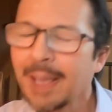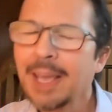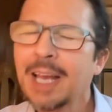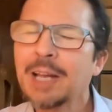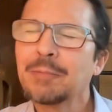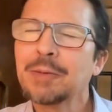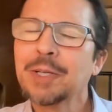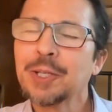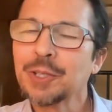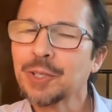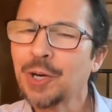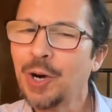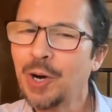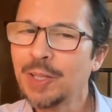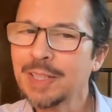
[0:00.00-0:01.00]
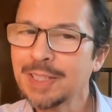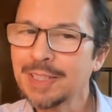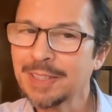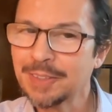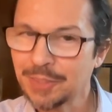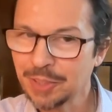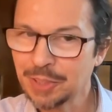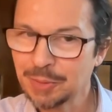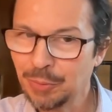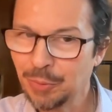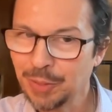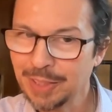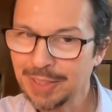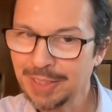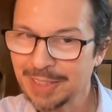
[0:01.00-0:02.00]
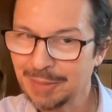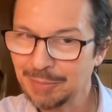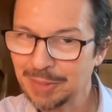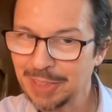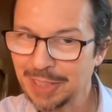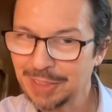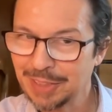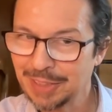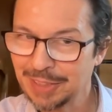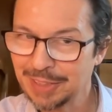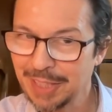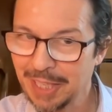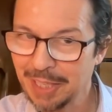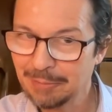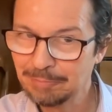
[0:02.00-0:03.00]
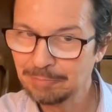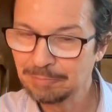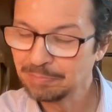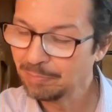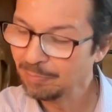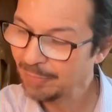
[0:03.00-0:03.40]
And I'm going to call it, at this point, it keeps changing its name,